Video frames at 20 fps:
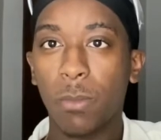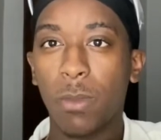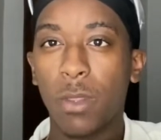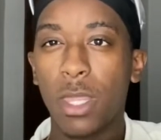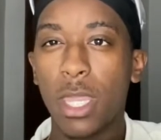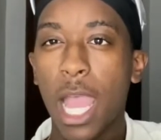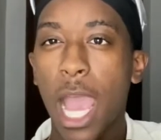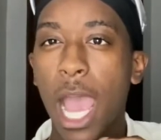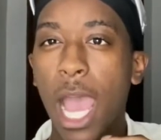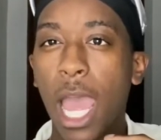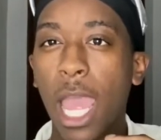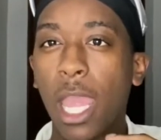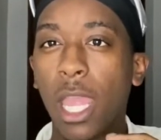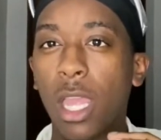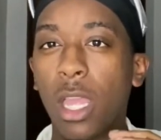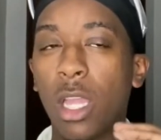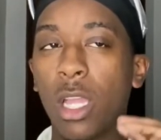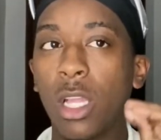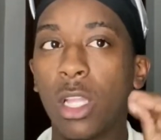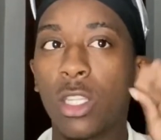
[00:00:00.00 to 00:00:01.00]
not
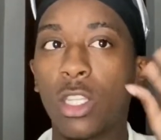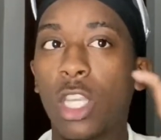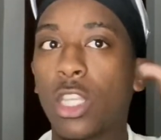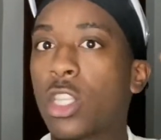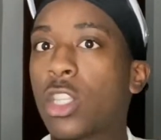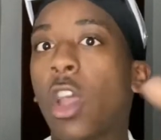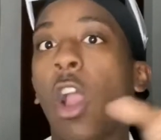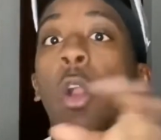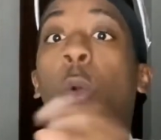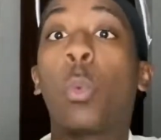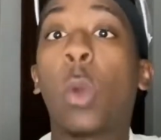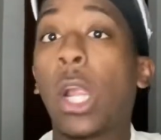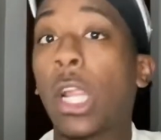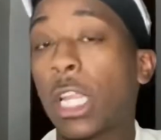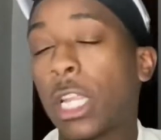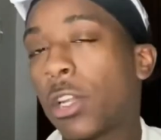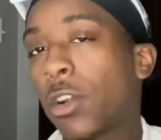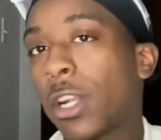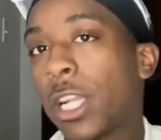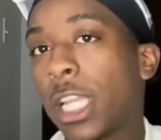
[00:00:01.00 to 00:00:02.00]
to start
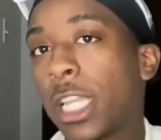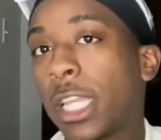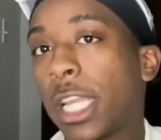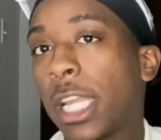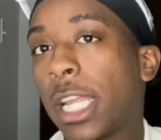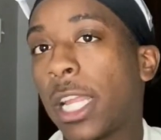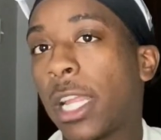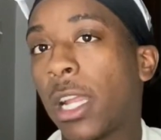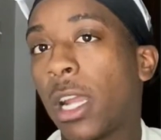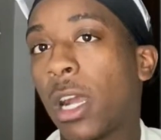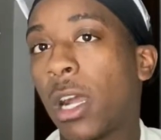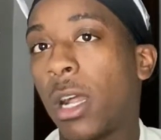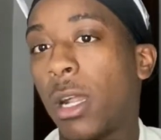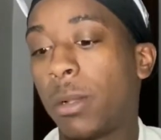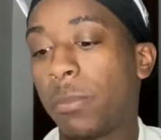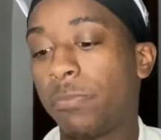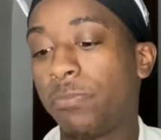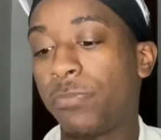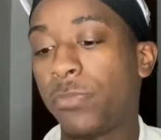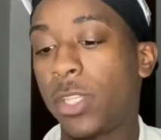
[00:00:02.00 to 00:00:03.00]
working or anything.
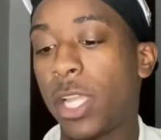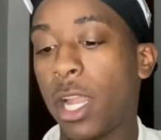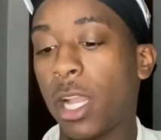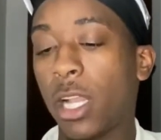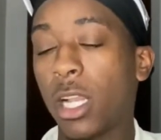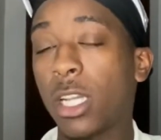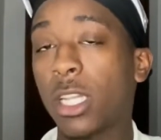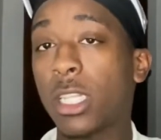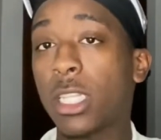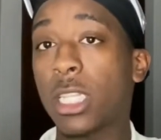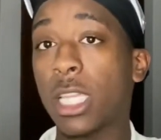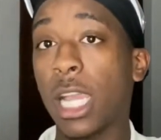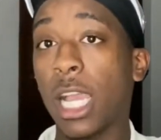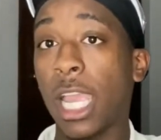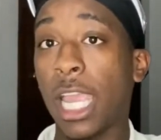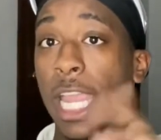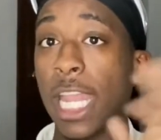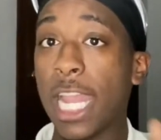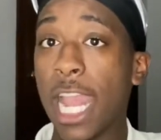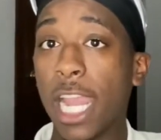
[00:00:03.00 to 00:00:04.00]
There's an
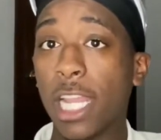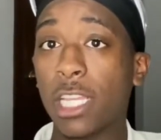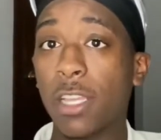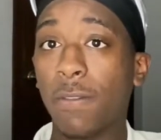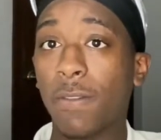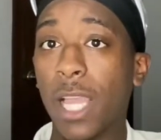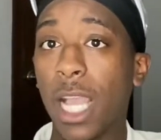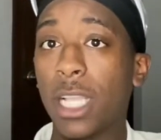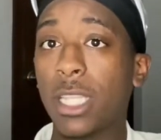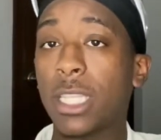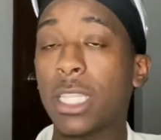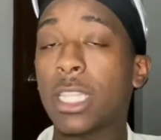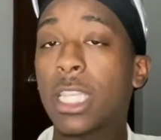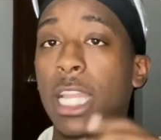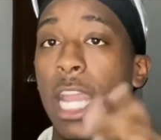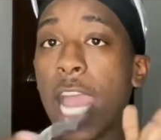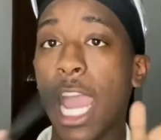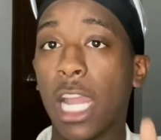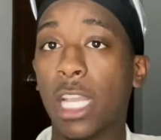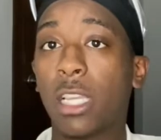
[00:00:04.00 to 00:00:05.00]
inactive license and
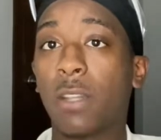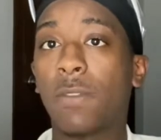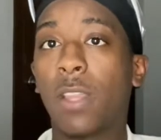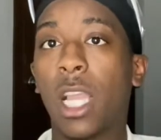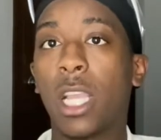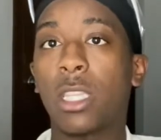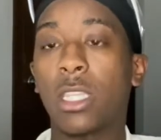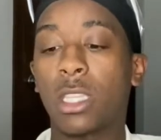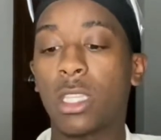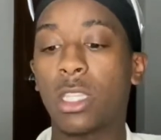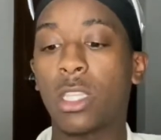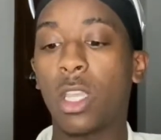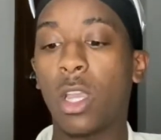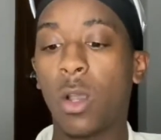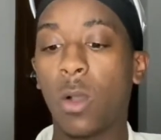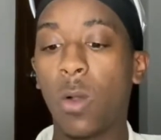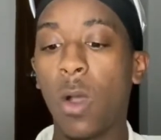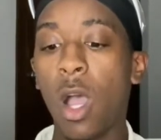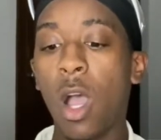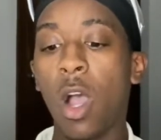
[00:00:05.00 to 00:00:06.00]
an active license.
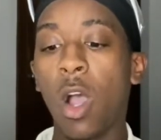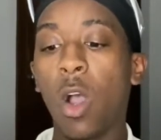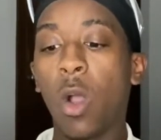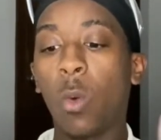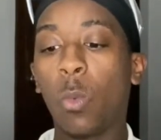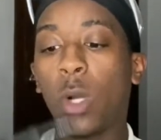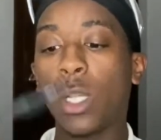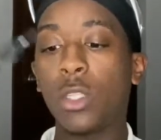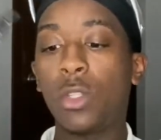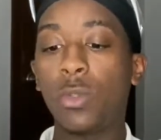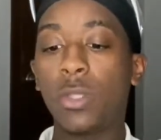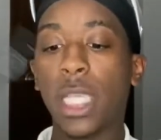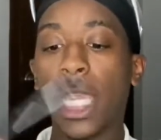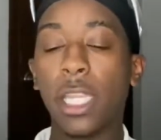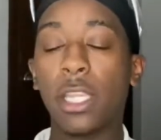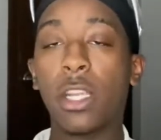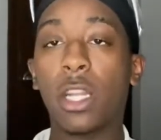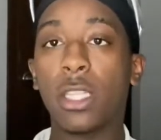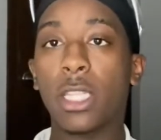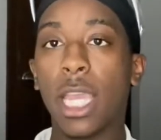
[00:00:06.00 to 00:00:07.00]
So once you
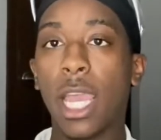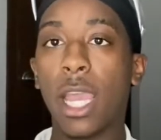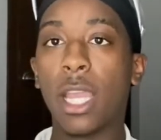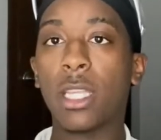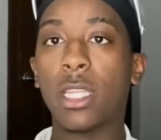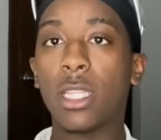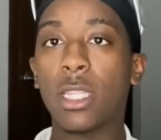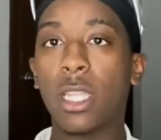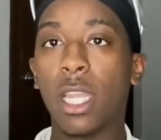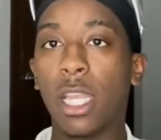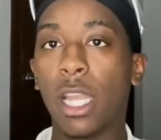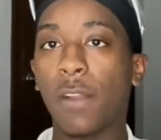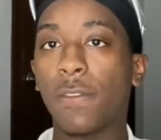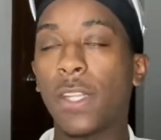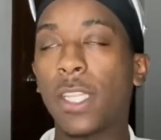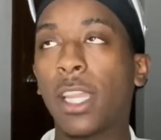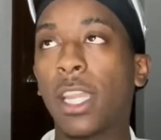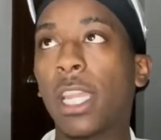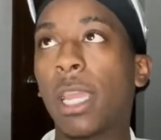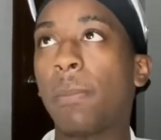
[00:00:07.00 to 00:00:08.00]
take your test and
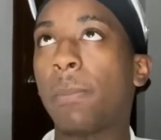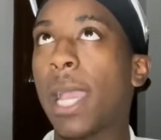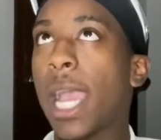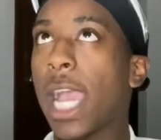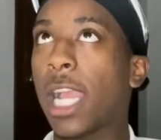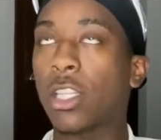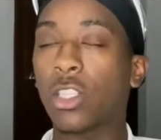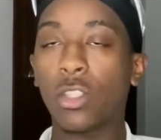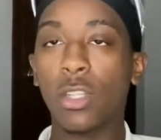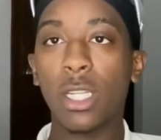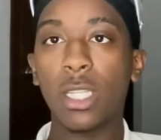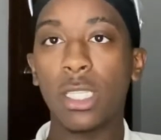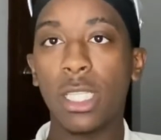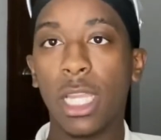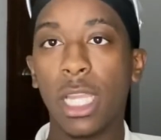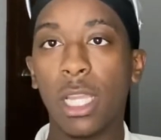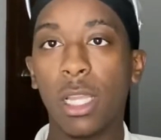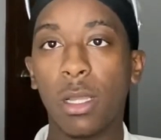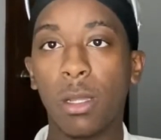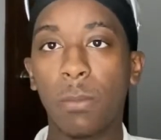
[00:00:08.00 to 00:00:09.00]
everything and pass your
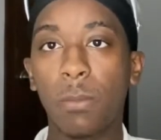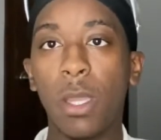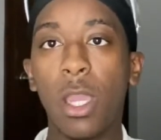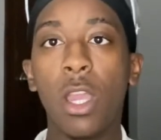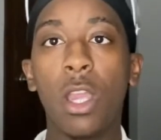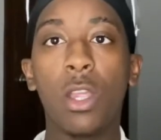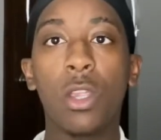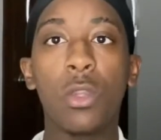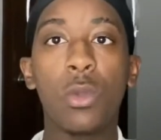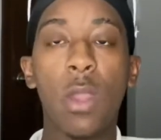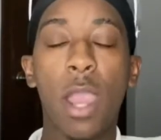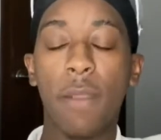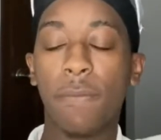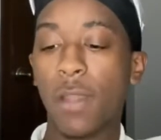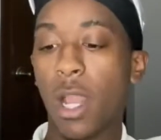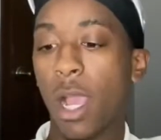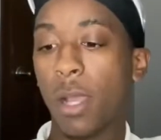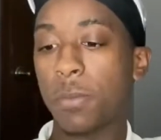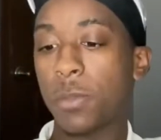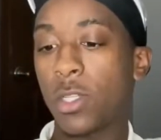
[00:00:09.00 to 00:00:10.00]
exam, you have an
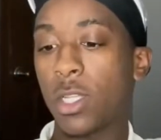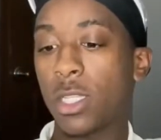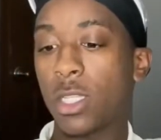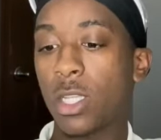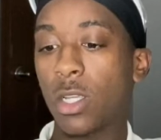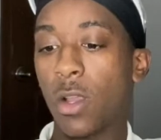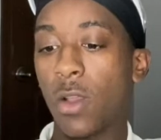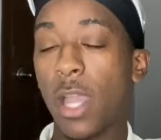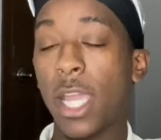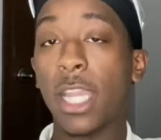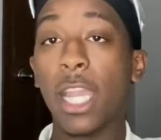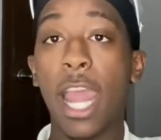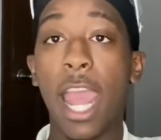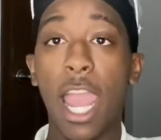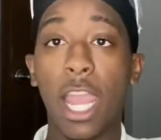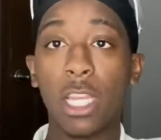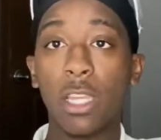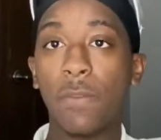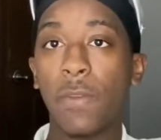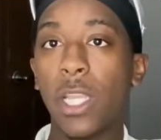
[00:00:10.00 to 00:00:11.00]
option to go ahead and
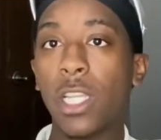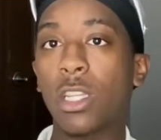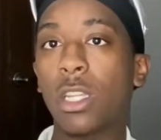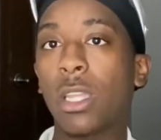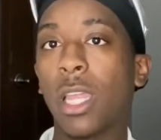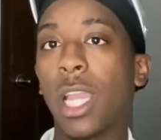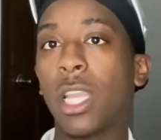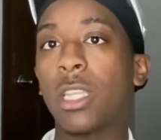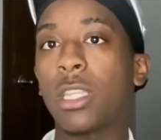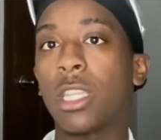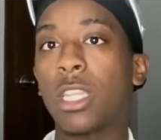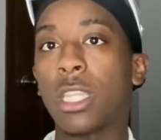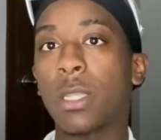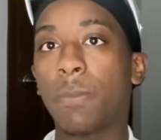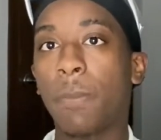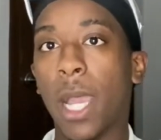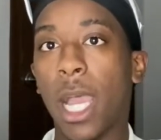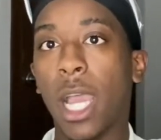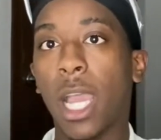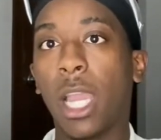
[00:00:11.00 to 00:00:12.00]
activate your license
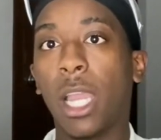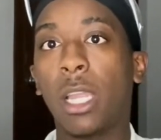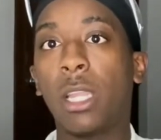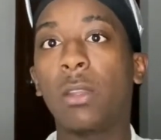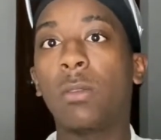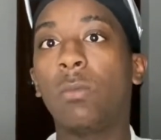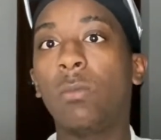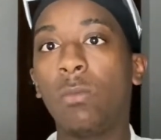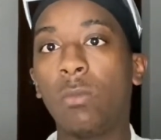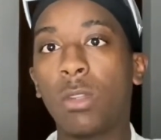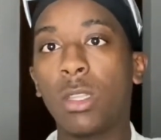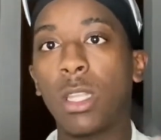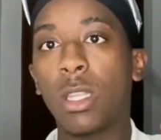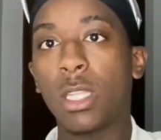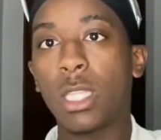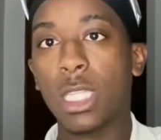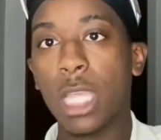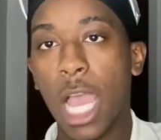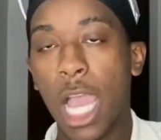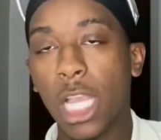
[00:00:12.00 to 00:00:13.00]
by
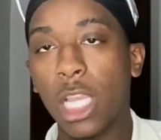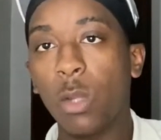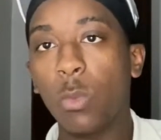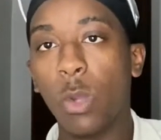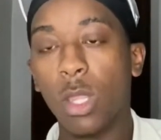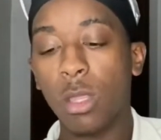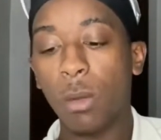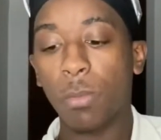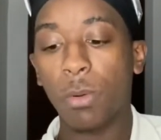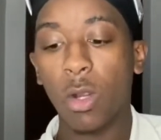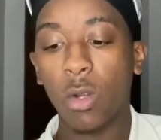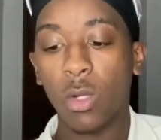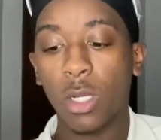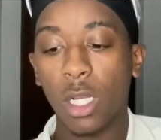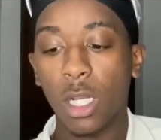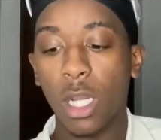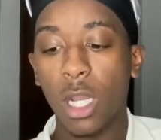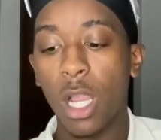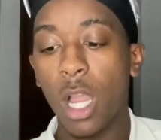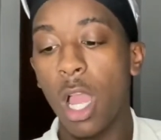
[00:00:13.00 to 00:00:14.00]
signing with a
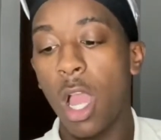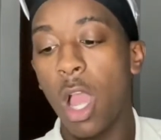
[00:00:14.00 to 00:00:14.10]
broker.